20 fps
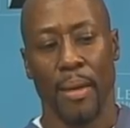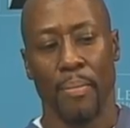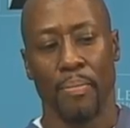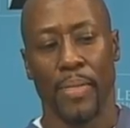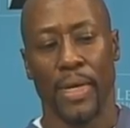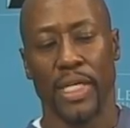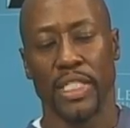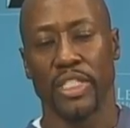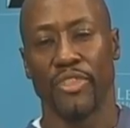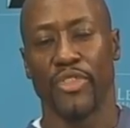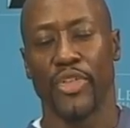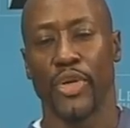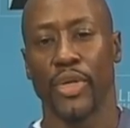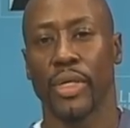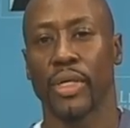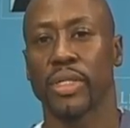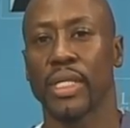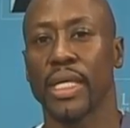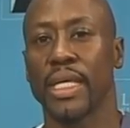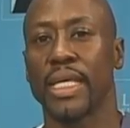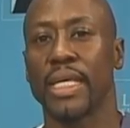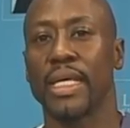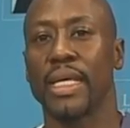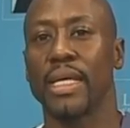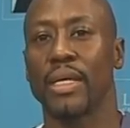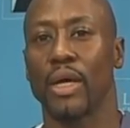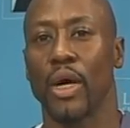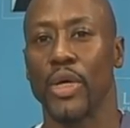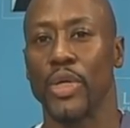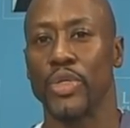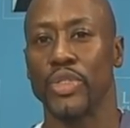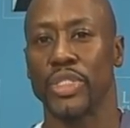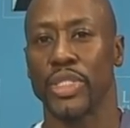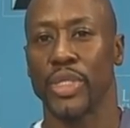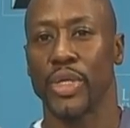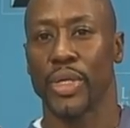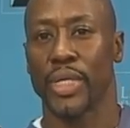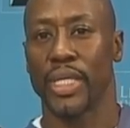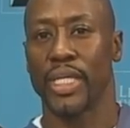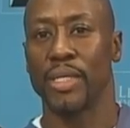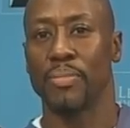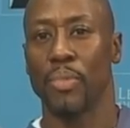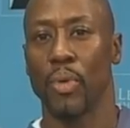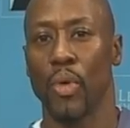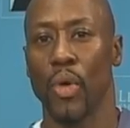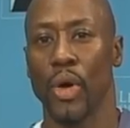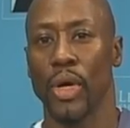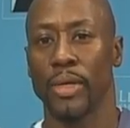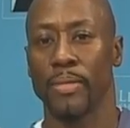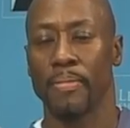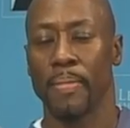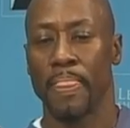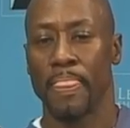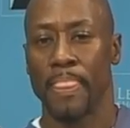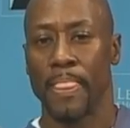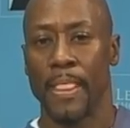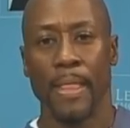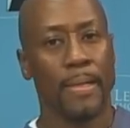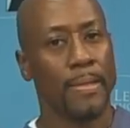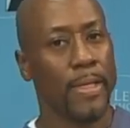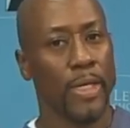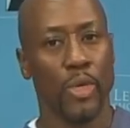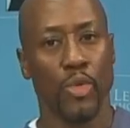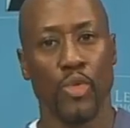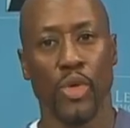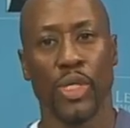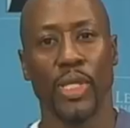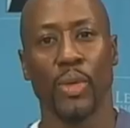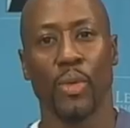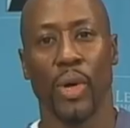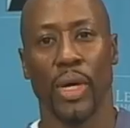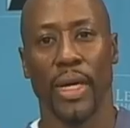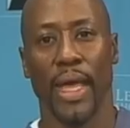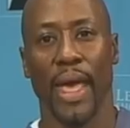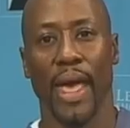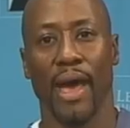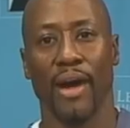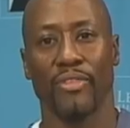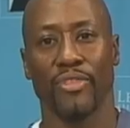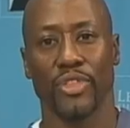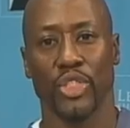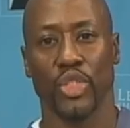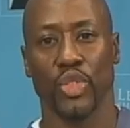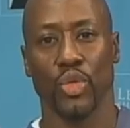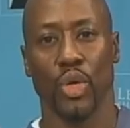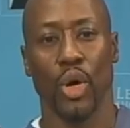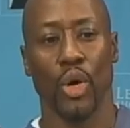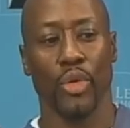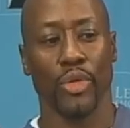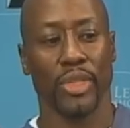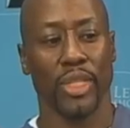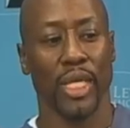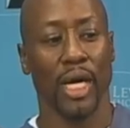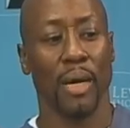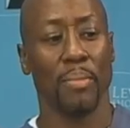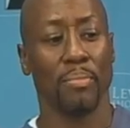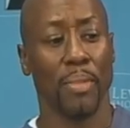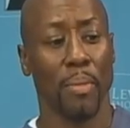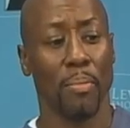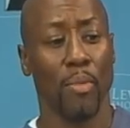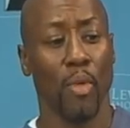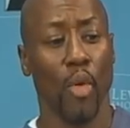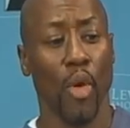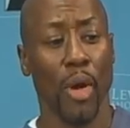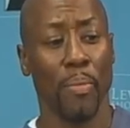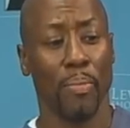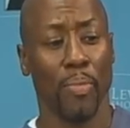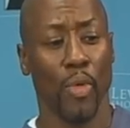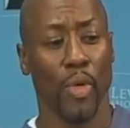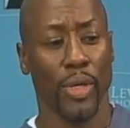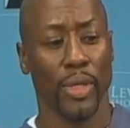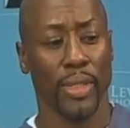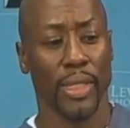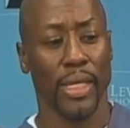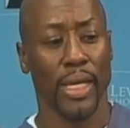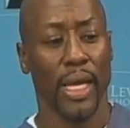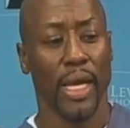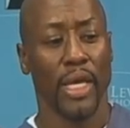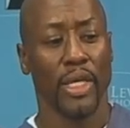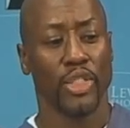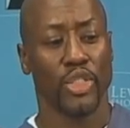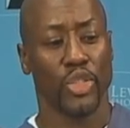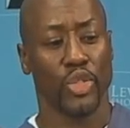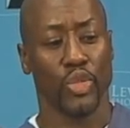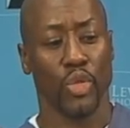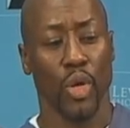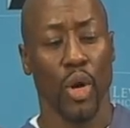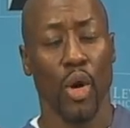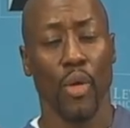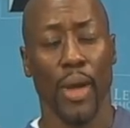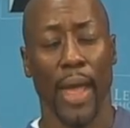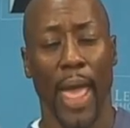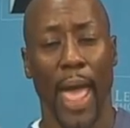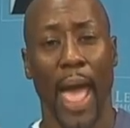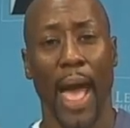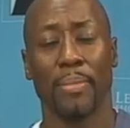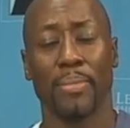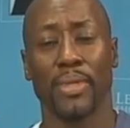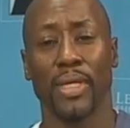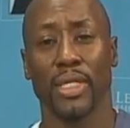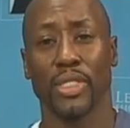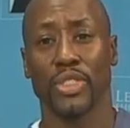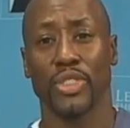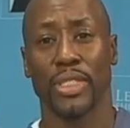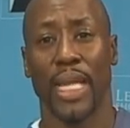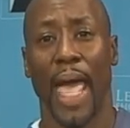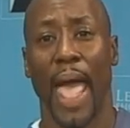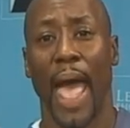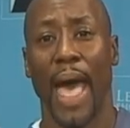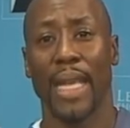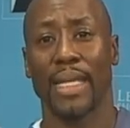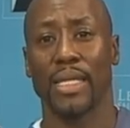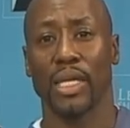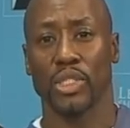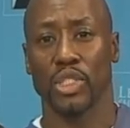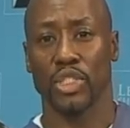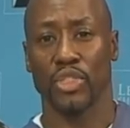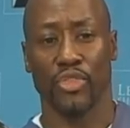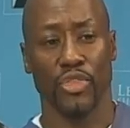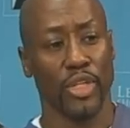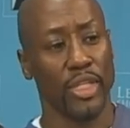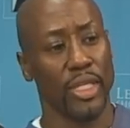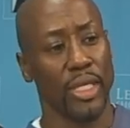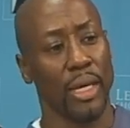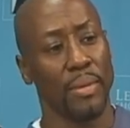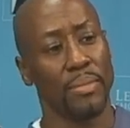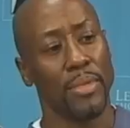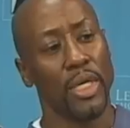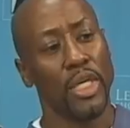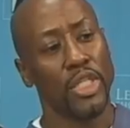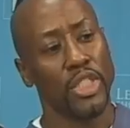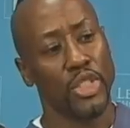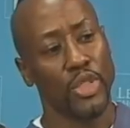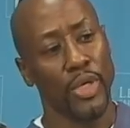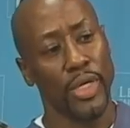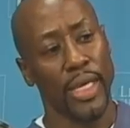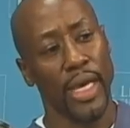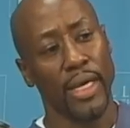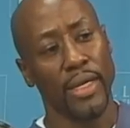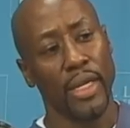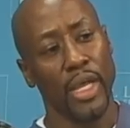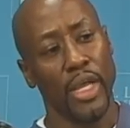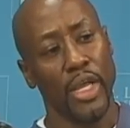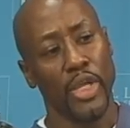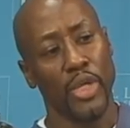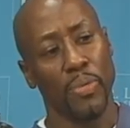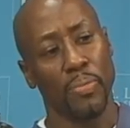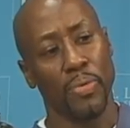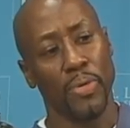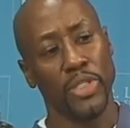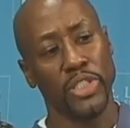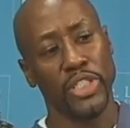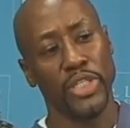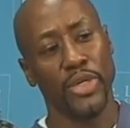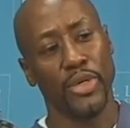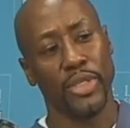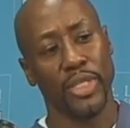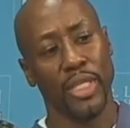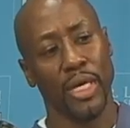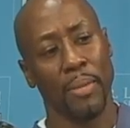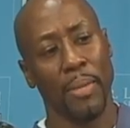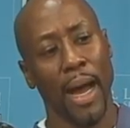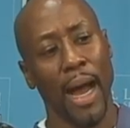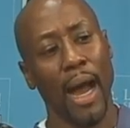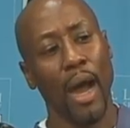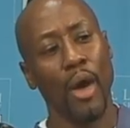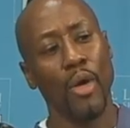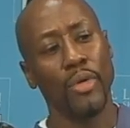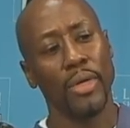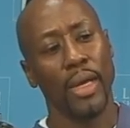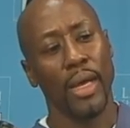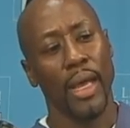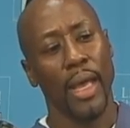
Because if you're clicking or using your keyboard, you really want to have strong thumb, but more importantly, strong abductors and adductors for the thumb. So again, you're pushing your thumb out,